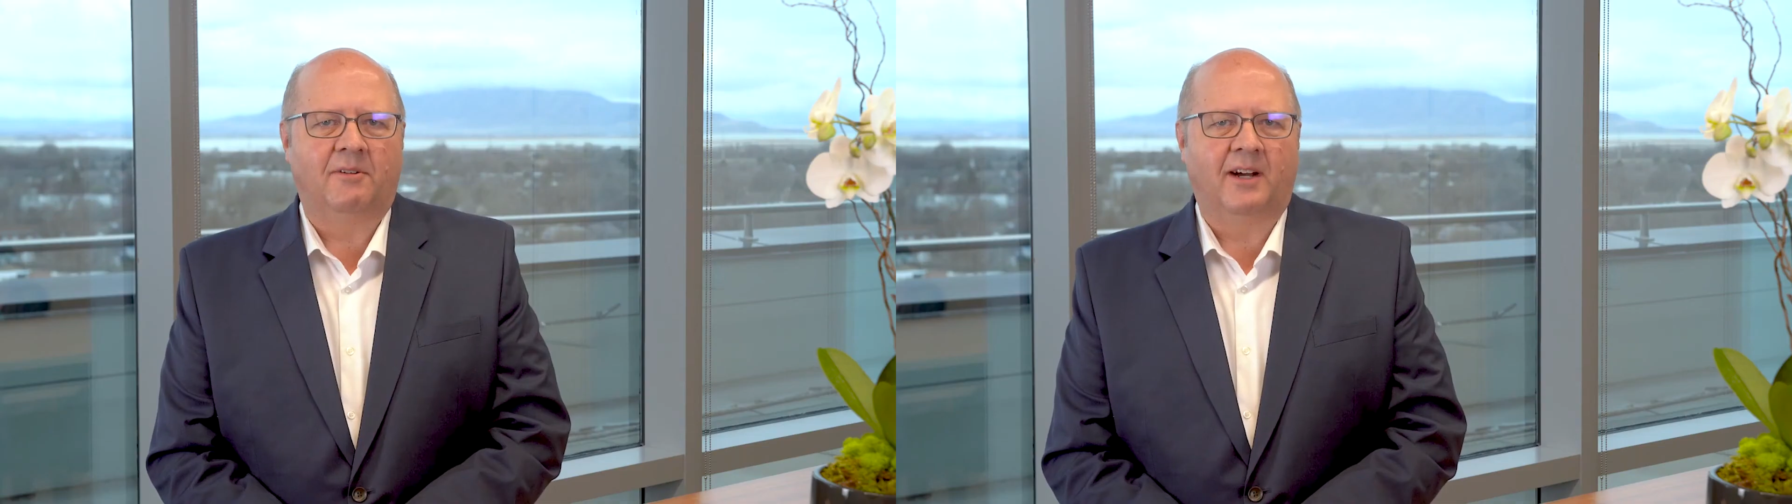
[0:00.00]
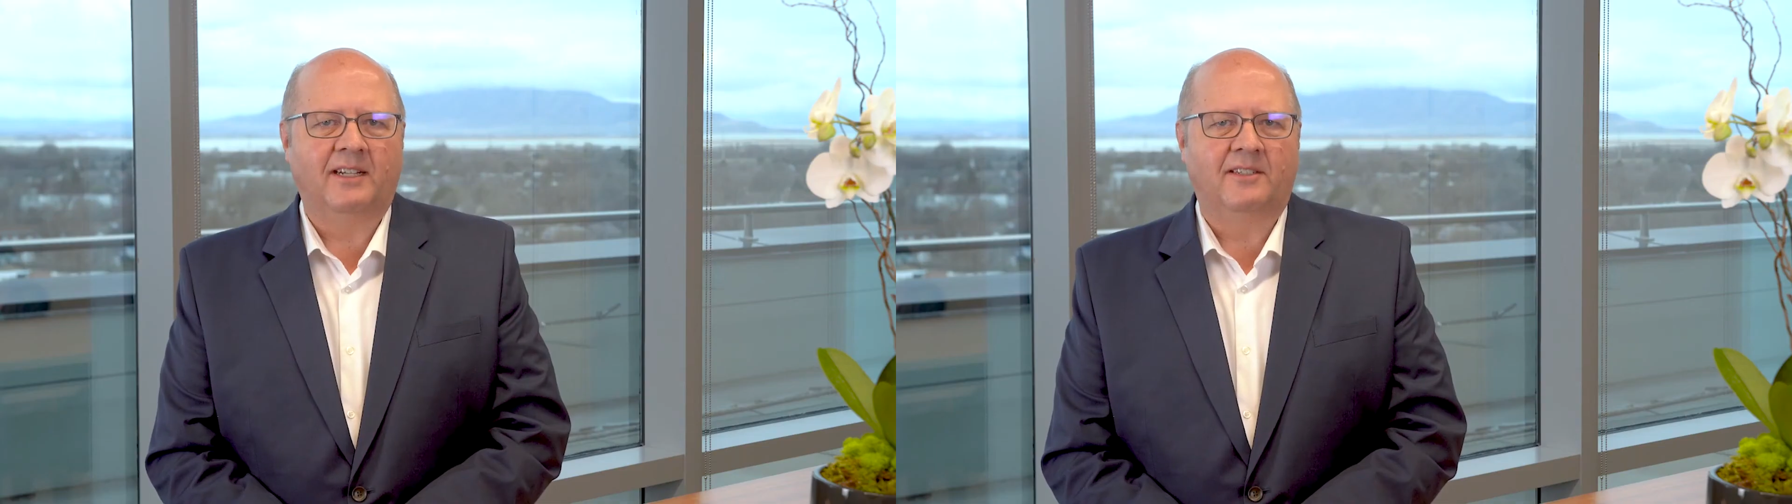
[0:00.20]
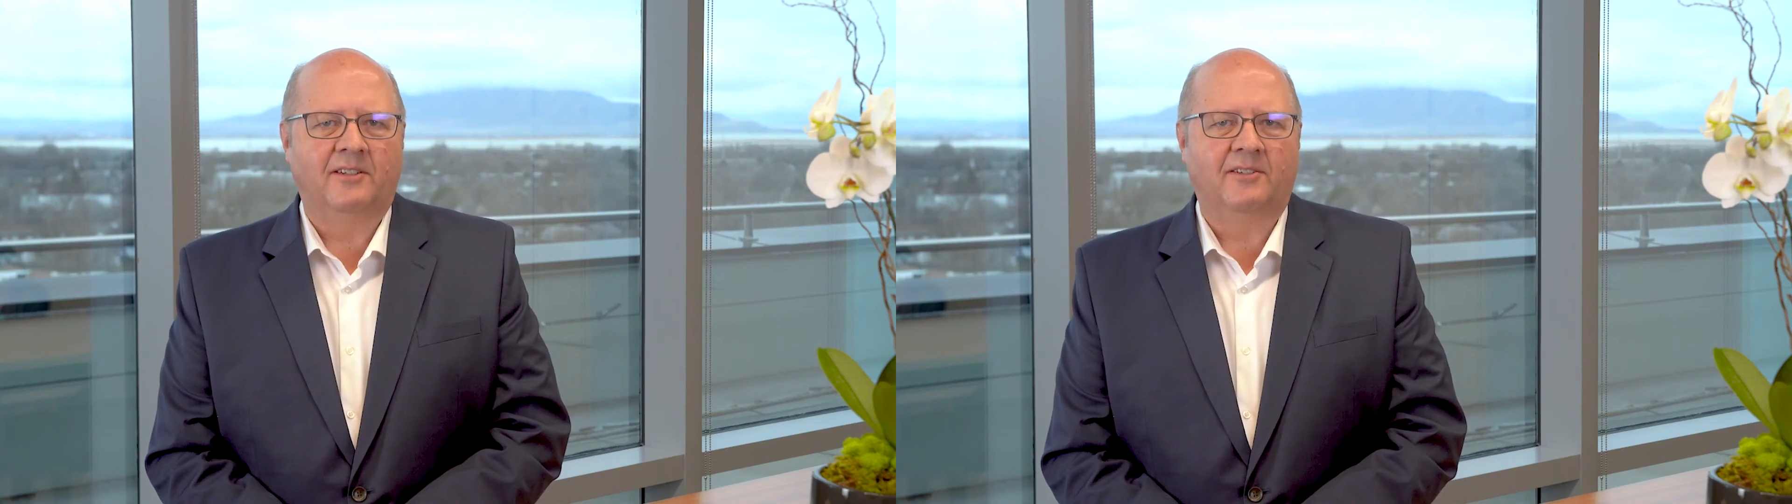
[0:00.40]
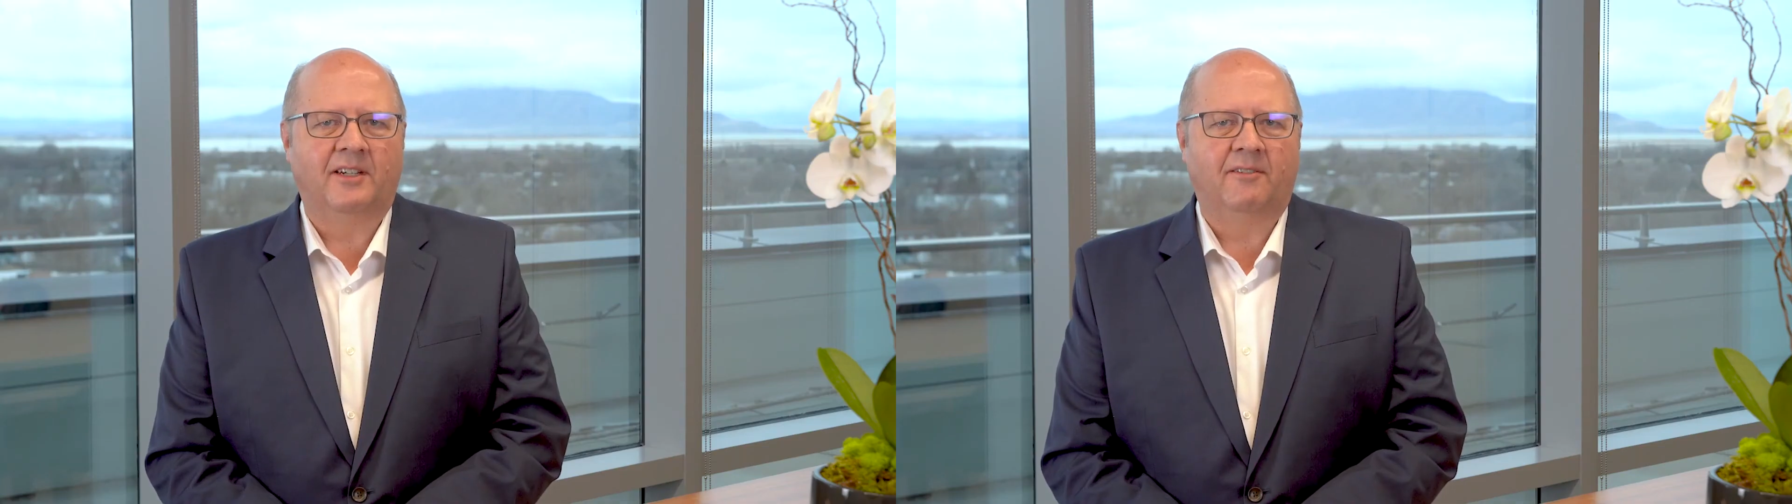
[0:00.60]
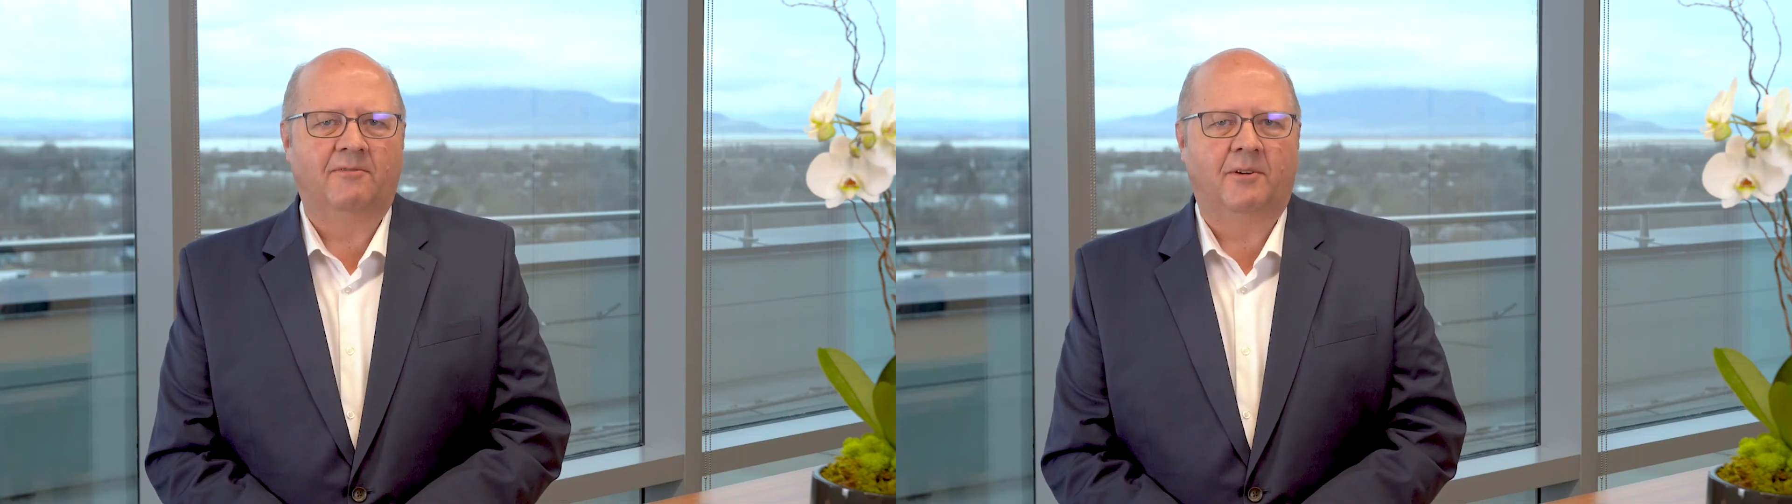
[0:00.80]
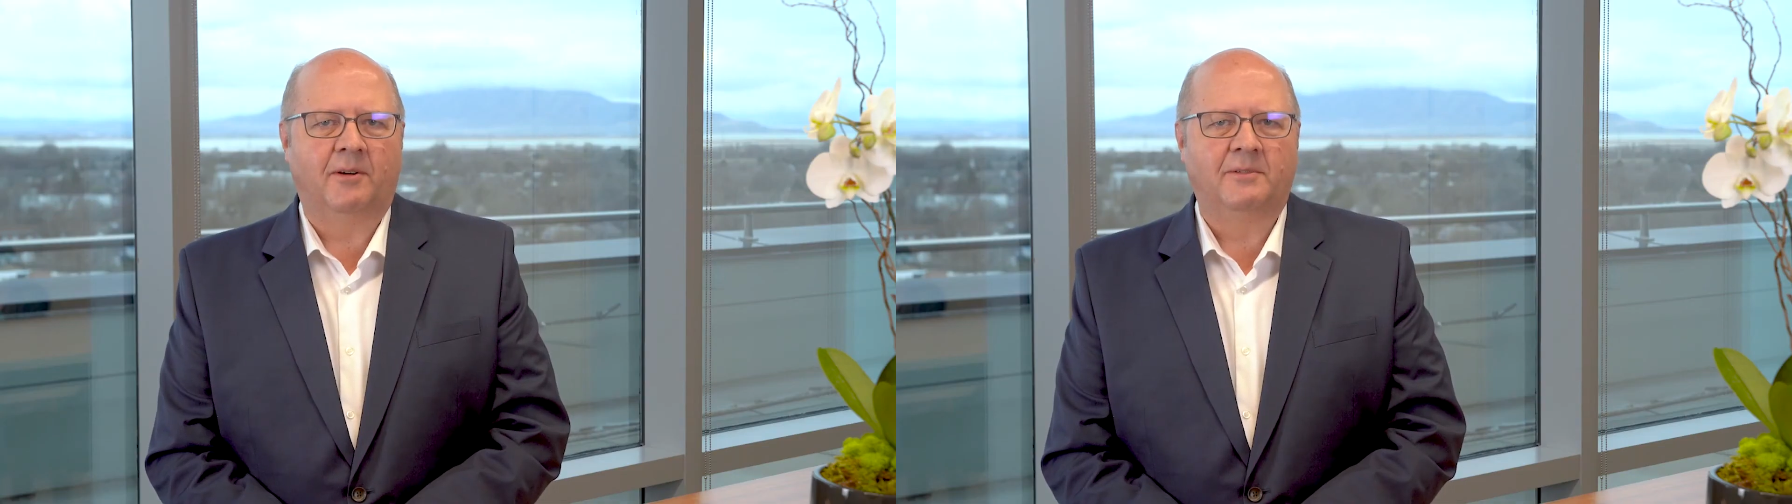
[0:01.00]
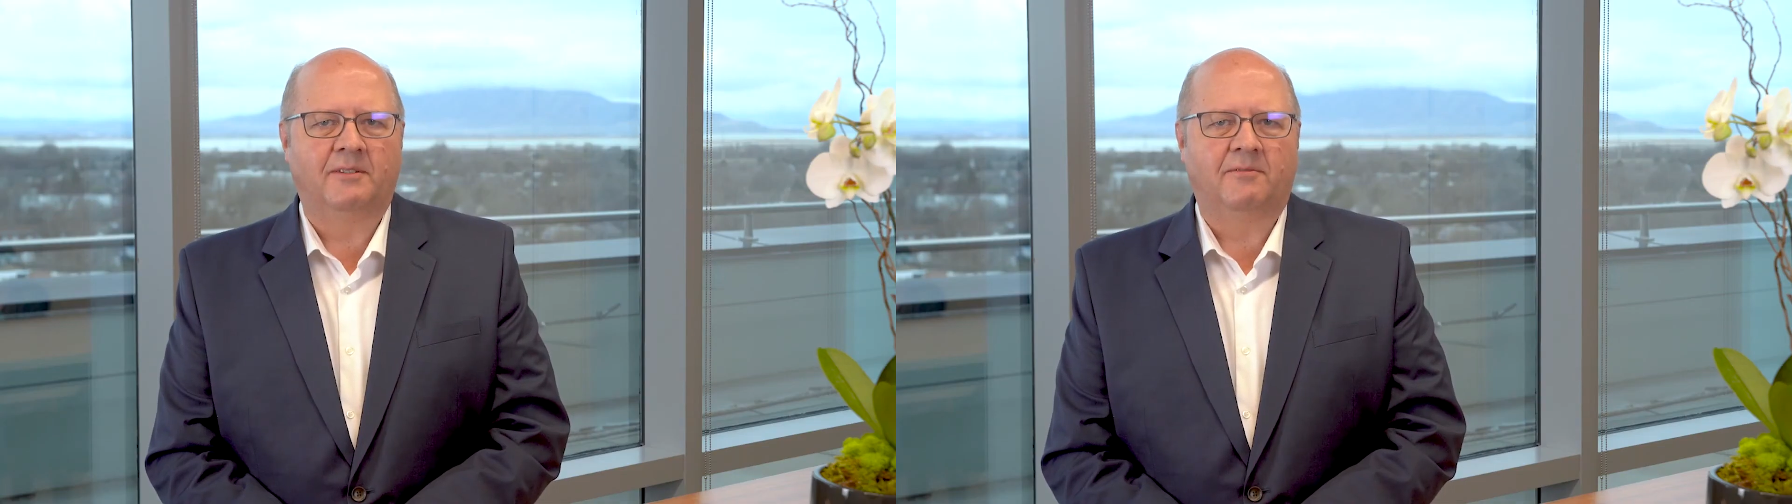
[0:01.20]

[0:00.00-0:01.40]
provides nutrient forms